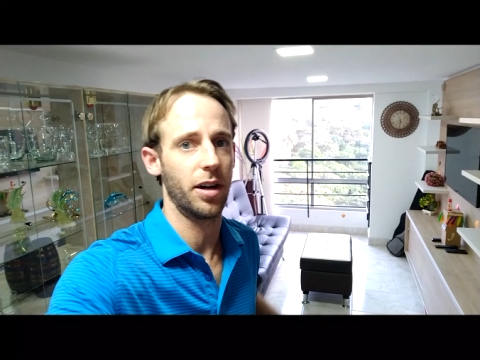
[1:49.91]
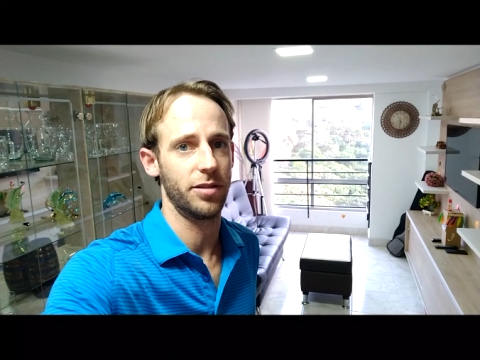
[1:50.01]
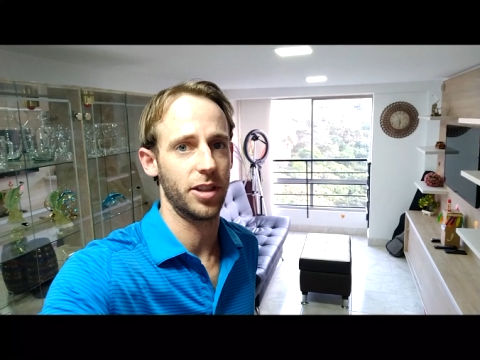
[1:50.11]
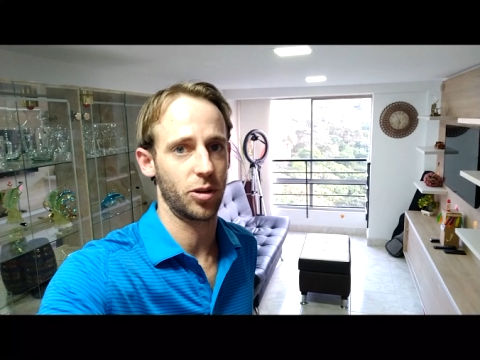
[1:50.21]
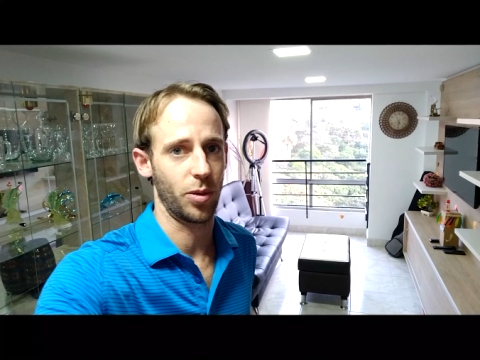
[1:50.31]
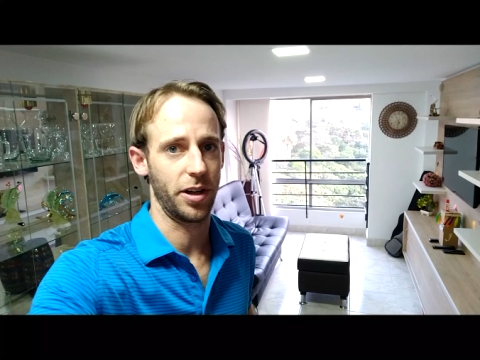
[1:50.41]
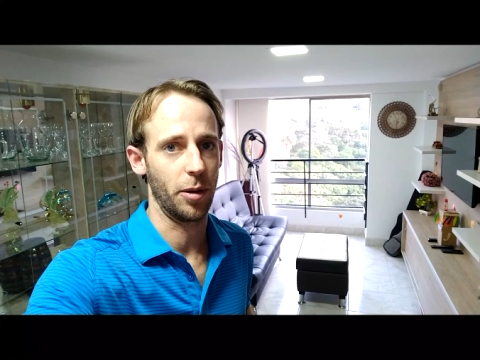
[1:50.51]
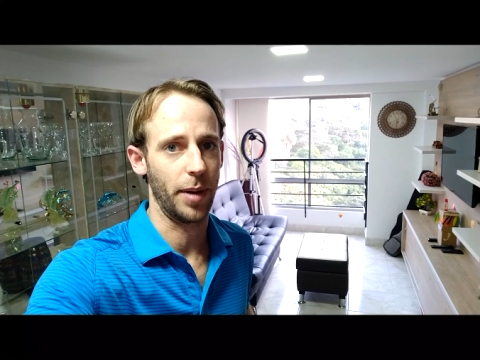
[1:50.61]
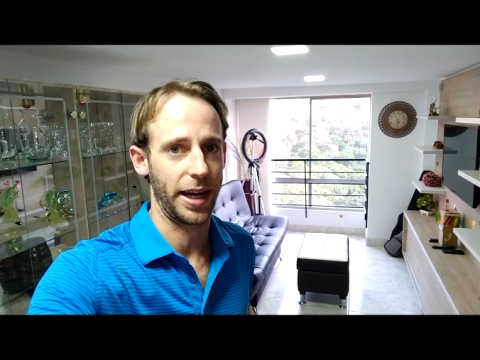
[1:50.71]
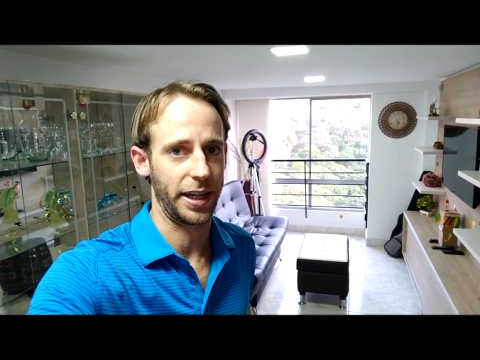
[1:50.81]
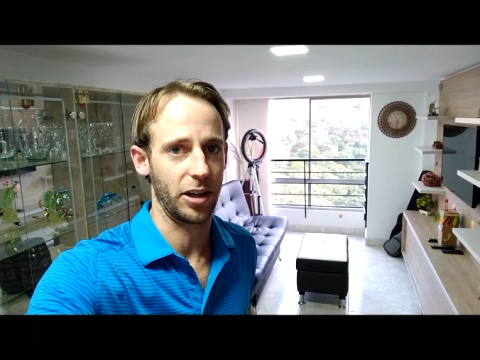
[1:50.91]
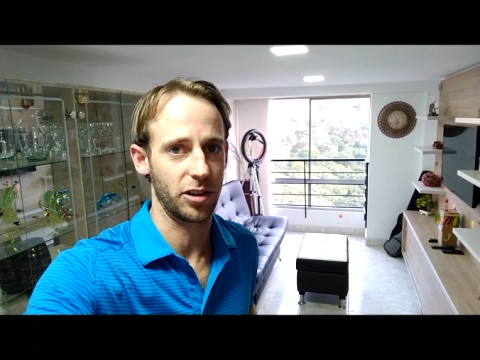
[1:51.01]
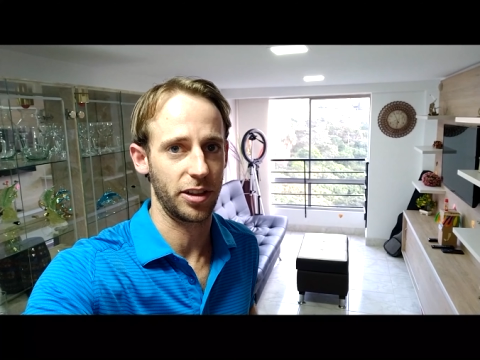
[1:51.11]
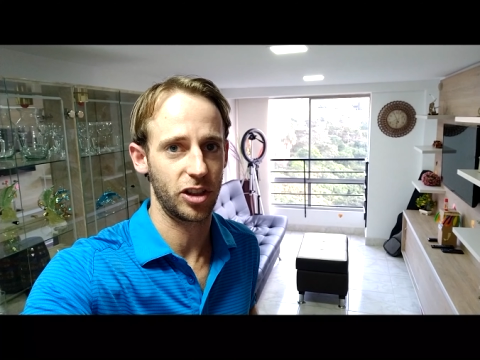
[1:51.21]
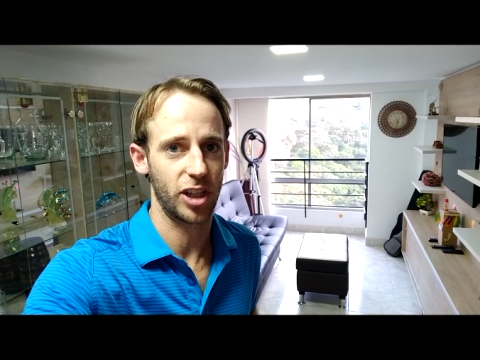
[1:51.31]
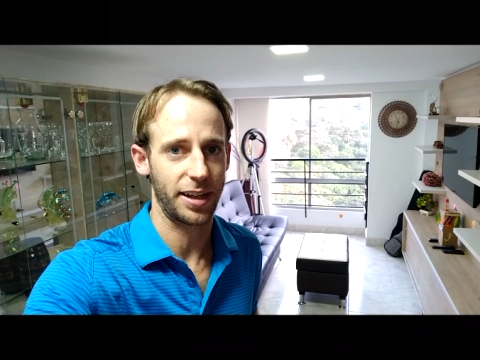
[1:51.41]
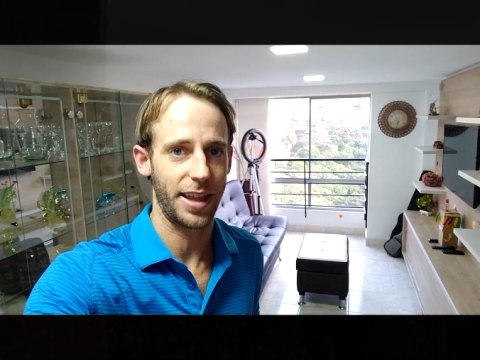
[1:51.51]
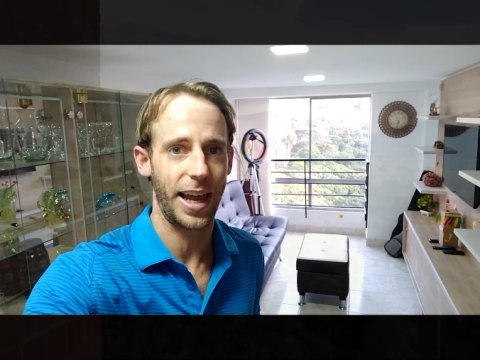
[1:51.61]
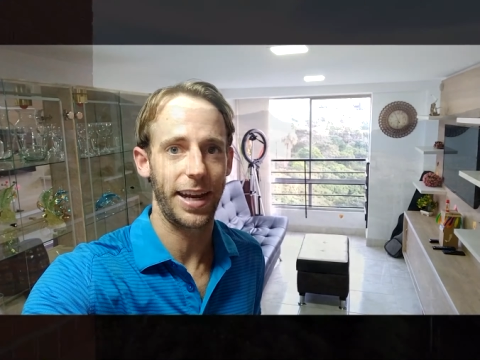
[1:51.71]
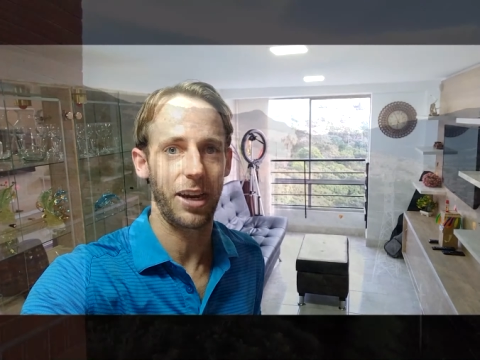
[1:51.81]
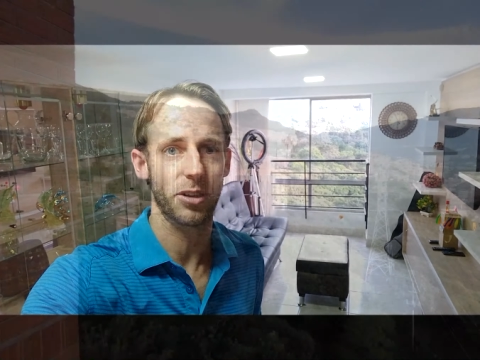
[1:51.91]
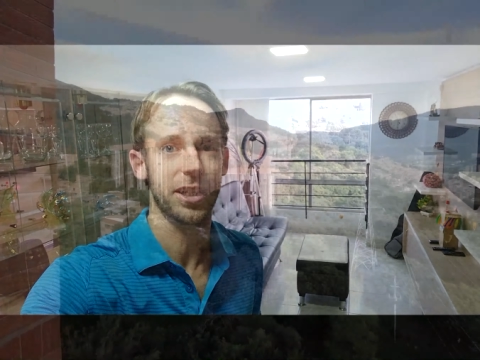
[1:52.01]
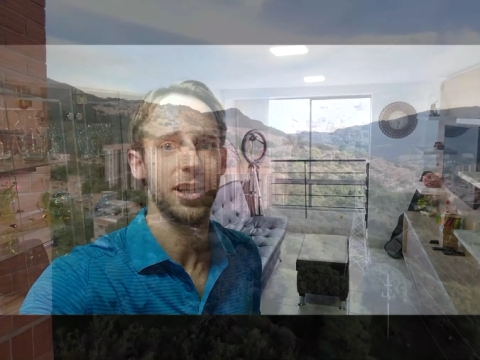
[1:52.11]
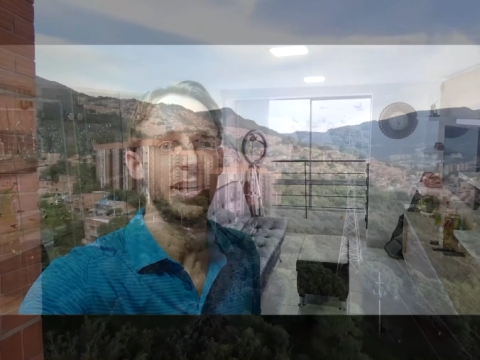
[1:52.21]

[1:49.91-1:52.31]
of this window back here. So let's check that out.